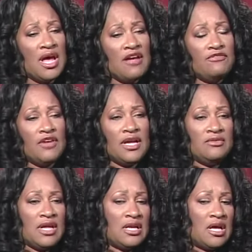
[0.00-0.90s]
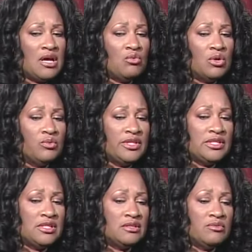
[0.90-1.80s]
I find that uh, when we
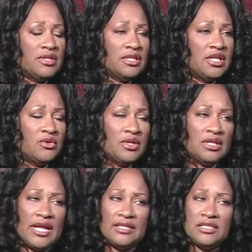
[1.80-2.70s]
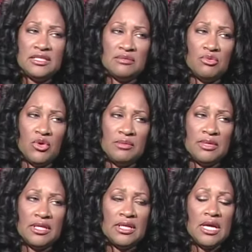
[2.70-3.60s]
deal with an area like
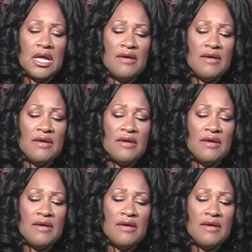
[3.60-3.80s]
disappointment,